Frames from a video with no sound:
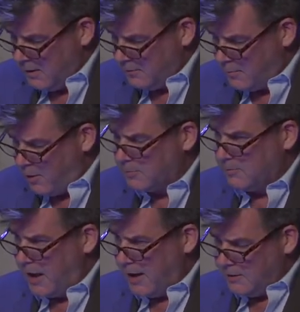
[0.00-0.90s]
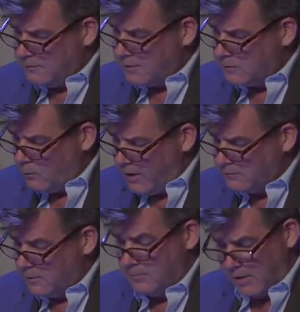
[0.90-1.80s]
The bottom line is that the
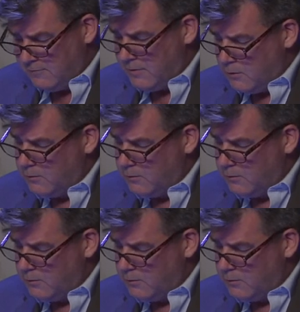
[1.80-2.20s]
West, in my view,